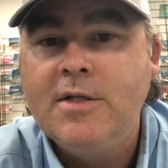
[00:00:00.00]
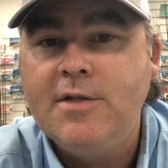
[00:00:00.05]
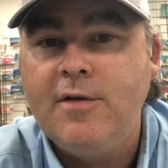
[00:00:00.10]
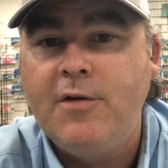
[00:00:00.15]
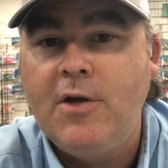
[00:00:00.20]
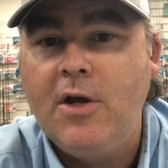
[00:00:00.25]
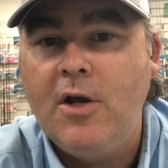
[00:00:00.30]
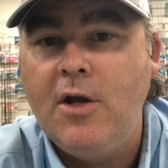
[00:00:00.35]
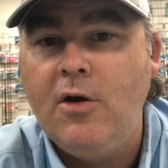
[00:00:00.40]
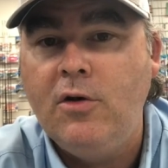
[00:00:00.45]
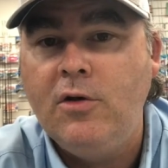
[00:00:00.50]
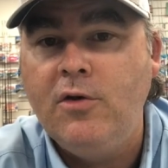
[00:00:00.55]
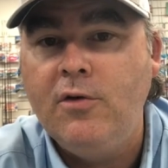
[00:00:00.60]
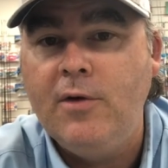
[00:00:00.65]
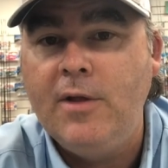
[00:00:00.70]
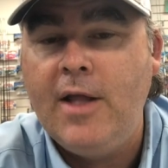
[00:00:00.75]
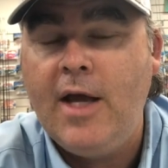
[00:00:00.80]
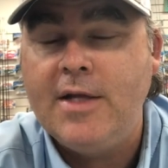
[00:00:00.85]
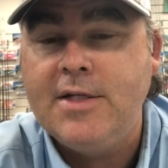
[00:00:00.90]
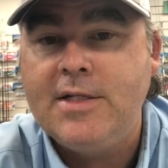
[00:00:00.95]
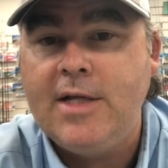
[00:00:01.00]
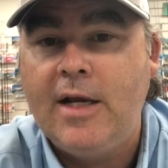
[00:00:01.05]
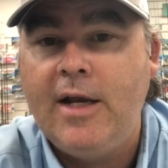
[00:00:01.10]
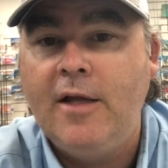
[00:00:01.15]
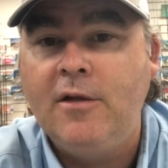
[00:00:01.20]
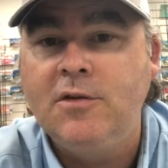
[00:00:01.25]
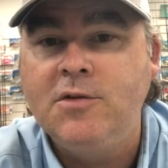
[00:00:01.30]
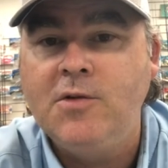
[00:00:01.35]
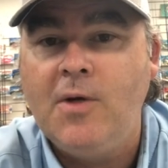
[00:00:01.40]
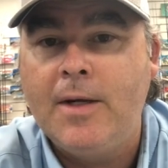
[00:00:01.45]
So if you're keen on doing that,
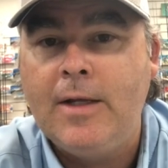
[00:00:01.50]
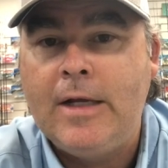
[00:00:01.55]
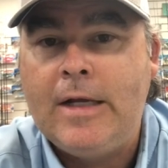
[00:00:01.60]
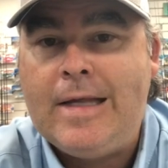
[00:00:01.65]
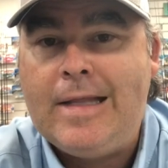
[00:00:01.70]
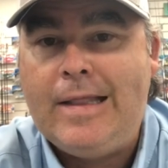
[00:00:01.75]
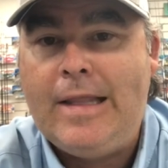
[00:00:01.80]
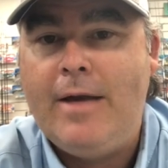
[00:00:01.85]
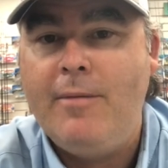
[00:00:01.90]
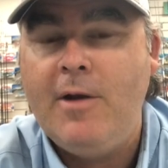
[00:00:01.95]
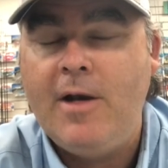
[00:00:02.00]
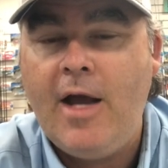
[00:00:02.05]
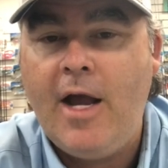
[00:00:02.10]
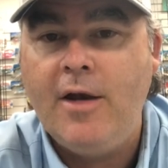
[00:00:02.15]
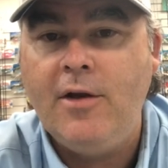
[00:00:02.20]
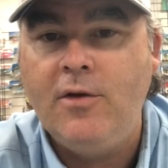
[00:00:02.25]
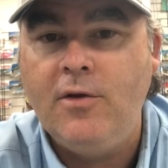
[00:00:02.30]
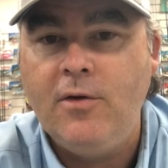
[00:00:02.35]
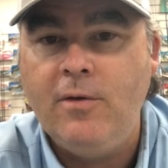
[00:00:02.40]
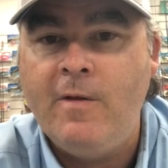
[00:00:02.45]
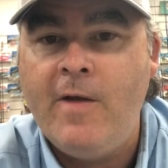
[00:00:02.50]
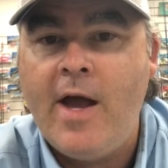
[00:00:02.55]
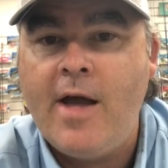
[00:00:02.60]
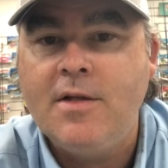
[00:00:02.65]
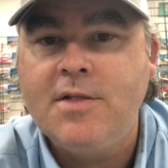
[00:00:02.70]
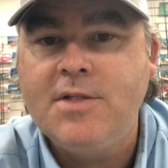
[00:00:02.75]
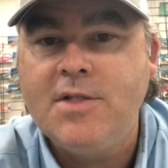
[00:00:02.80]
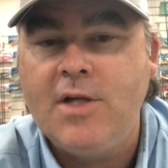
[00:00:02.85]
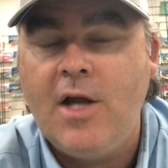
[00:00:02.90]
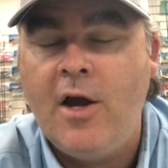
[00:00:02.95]
Sunday looks like a glamour day to do
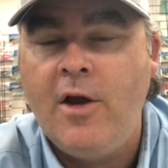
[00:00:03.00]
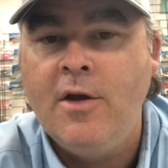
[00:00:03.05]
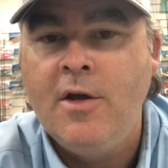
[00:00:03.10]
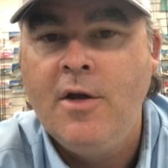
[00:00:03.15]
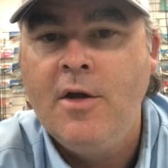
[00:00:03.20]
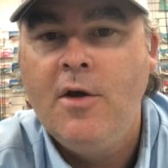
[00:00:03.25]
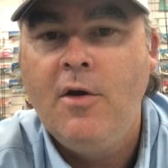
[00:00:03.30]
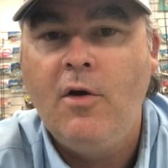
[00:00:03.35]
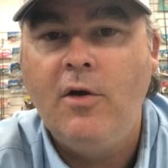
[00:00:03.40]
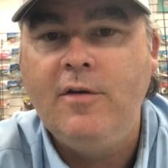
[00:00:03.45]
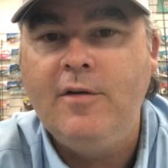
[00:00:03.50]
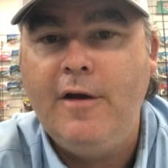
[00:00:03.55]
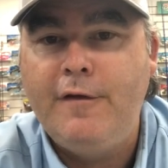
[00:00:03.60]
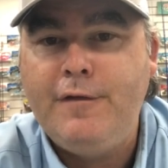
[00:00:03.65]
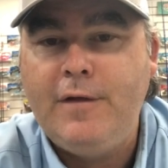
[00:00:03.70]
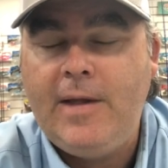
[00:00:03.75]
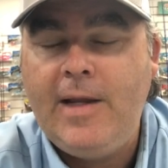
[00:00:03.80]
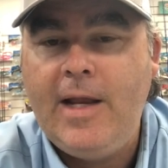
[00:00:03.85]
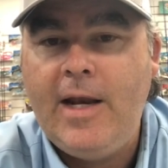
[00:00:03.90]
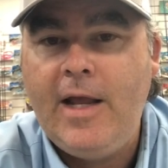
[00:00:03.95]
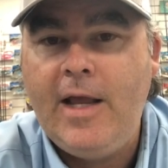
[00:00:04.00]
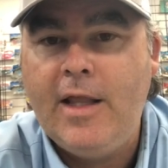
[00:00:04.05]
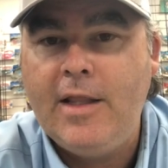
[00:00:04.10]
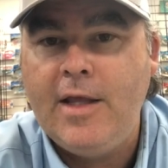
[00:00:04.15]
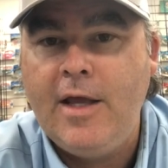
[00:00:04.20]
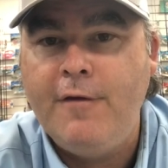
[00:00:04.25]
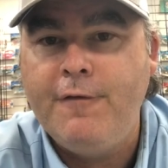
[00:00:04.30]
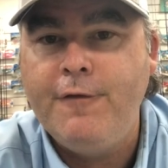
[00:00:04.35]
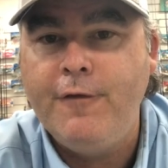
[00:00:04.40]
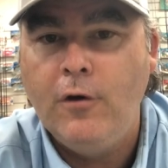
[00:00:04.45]
that. So I'd definitely head out
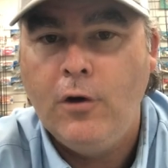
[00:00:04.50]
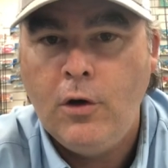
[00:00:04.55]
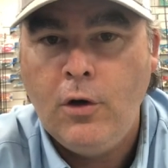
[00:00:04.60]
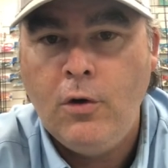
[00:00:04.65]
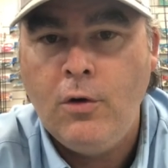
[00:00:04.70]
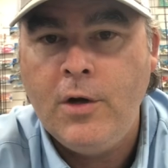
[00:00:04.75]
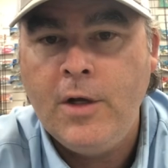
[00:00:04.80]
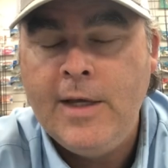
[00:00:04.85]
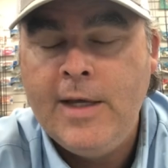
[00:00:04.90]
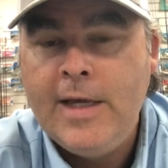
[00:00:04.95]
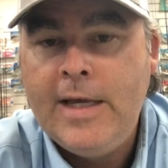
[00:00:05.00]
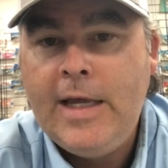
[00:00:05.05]
there for a look.